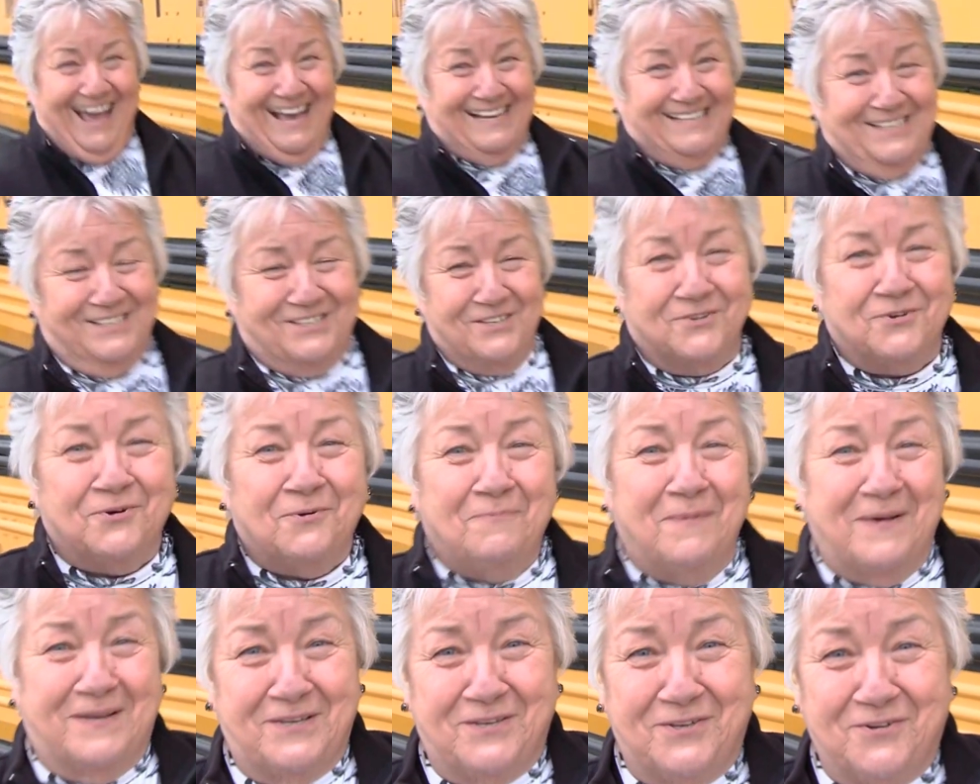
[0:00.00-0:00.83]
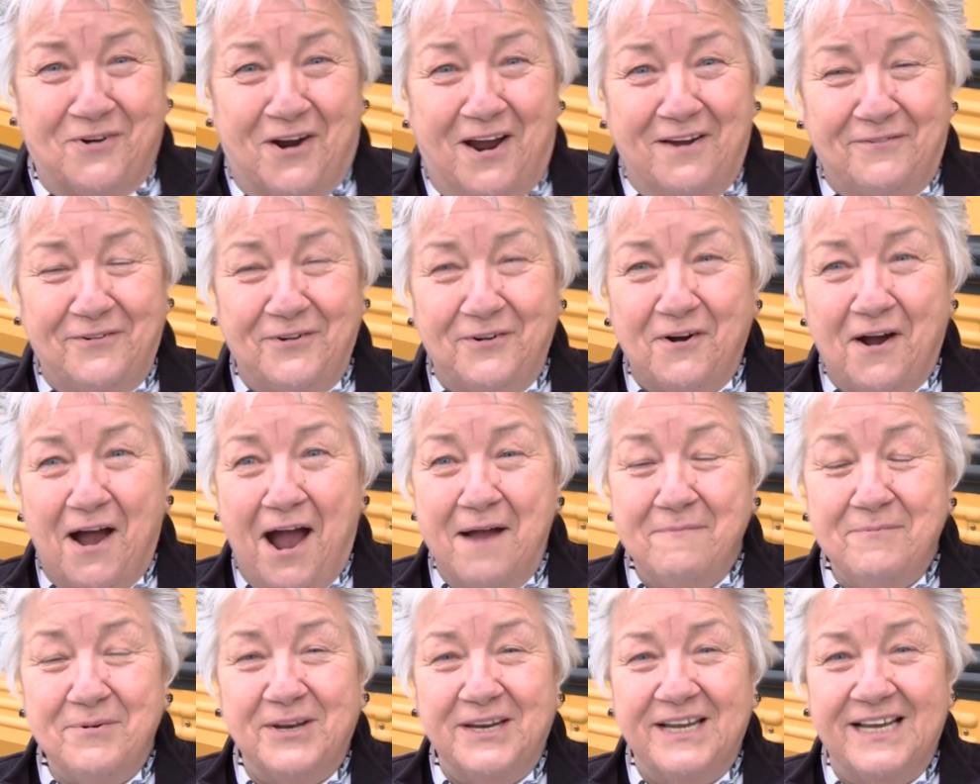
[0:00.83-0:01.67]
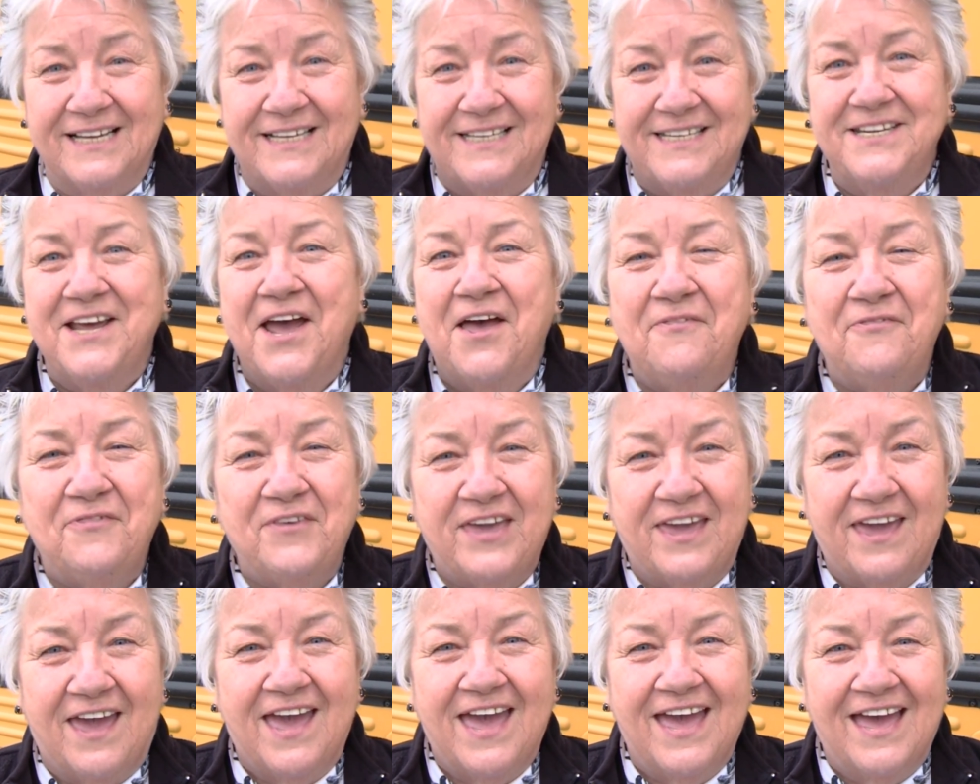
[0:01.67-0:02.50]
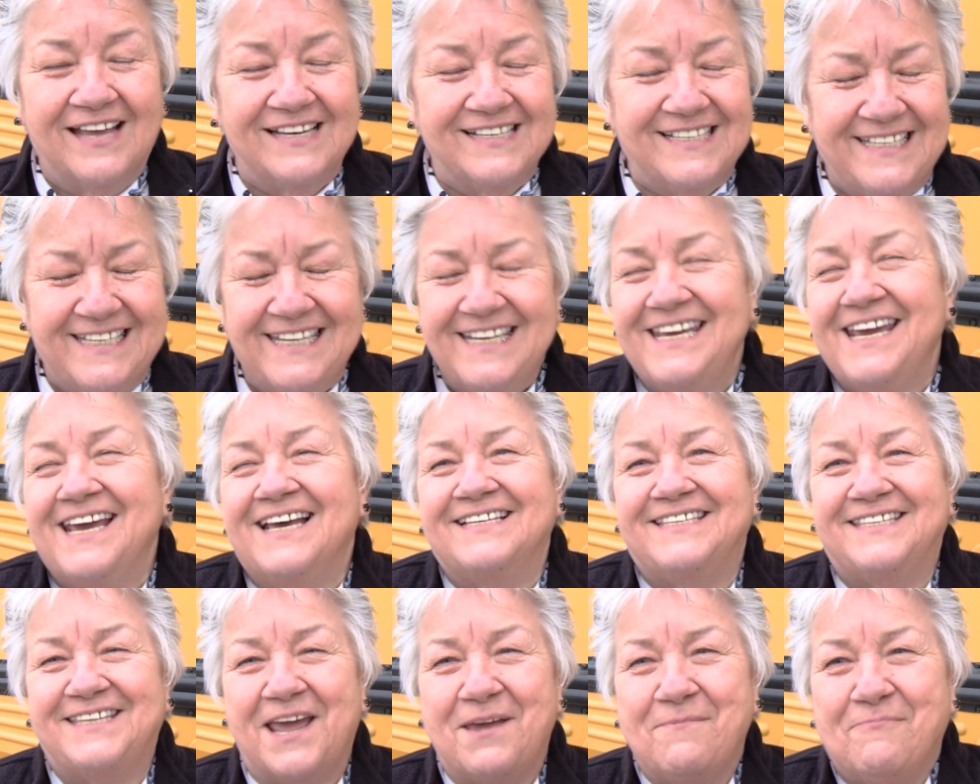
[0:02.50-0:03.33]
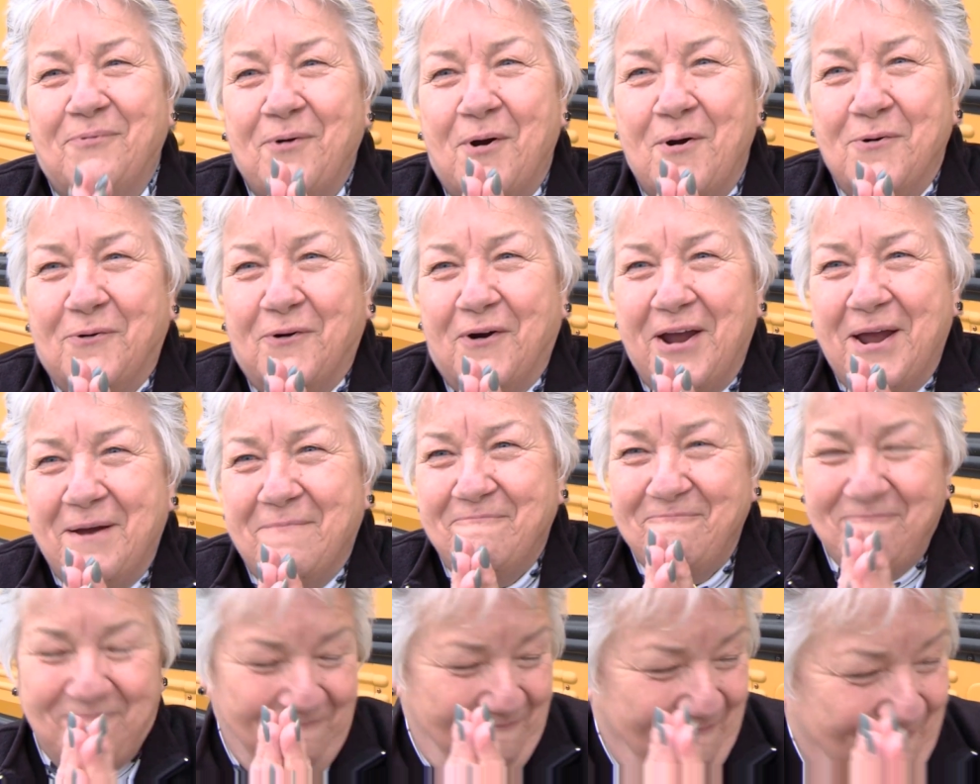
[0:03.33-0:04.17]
As a school bus driver, I'm going to attend the TSA program.